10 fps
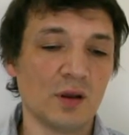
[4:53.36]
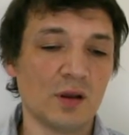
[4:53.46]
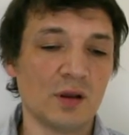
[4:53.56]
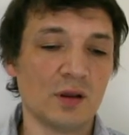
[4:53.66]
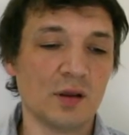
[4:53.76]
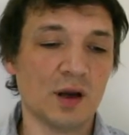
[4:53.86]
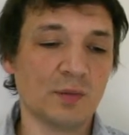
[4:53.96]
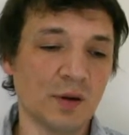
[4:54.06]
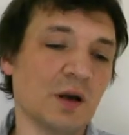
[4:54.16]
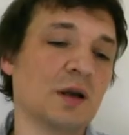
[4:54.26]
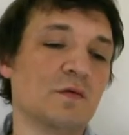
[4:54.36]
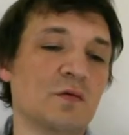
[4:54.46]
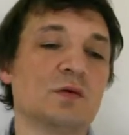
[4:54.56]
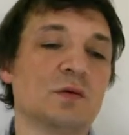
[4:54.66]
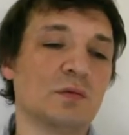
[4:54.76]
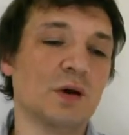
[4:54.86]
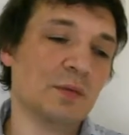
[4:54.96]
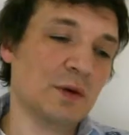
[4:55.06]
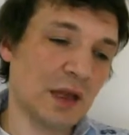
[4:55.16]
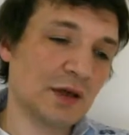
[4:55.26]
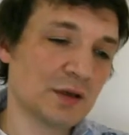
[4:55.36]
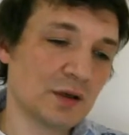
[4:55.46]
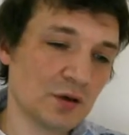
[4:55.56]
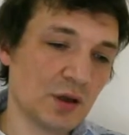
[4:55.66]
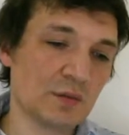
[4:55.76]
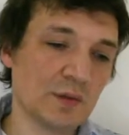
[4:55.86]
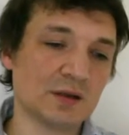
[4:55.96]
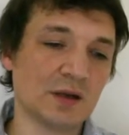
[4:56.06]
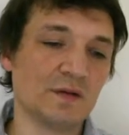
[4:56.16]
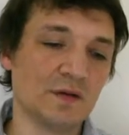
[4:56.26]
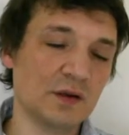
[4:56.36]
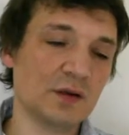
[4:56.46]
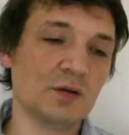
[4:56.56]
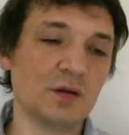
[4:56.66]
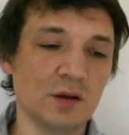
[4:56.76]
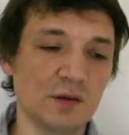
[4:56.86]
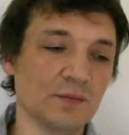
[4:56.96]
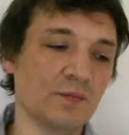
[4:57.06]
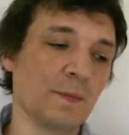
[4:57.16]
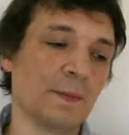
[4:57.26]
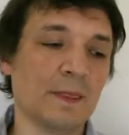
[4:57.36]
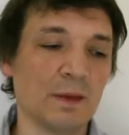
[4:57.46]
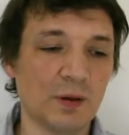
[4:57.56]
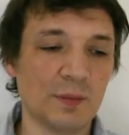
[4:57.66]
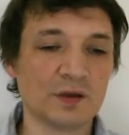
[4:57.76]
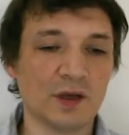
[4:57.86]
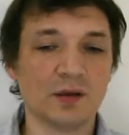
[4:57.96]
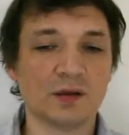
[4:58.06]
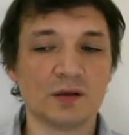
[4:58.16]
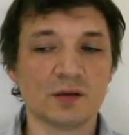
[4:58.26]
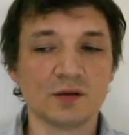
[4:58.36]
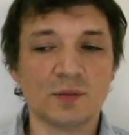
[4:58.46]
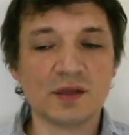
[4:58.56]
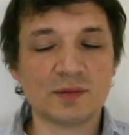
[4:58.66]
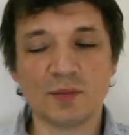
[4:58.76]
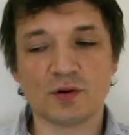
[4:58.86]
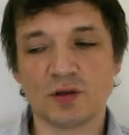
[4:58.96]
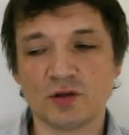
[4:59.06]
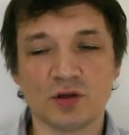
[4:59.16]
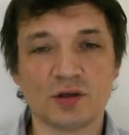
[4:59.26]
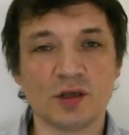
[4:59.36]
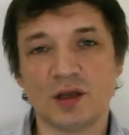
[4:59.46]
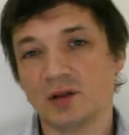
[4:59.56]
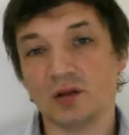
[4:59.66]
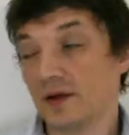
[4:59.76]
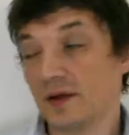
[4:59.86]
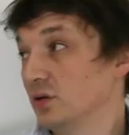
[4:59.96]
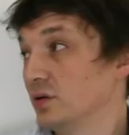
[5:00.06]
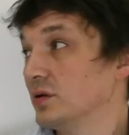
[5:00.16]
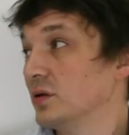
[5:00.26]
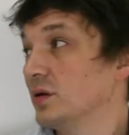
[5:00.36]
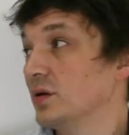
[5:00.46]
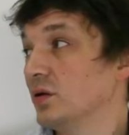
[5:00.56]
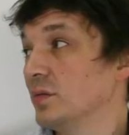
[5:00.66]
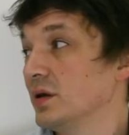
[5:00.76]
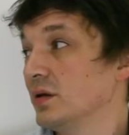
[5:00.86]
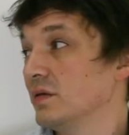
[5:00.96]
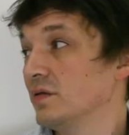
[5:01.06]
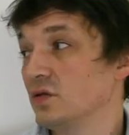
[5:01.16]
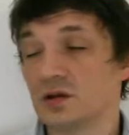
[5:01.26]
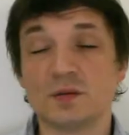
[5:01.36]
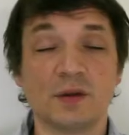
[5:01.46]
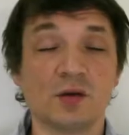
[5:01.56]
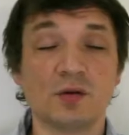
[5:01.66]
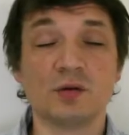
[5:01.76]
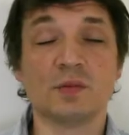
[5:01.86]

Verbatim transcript: and I'm kind of I'm interested to get my stuff into the people's hands. So, but that's my personal choice. I don't have to do it. Nobody forces me to do it,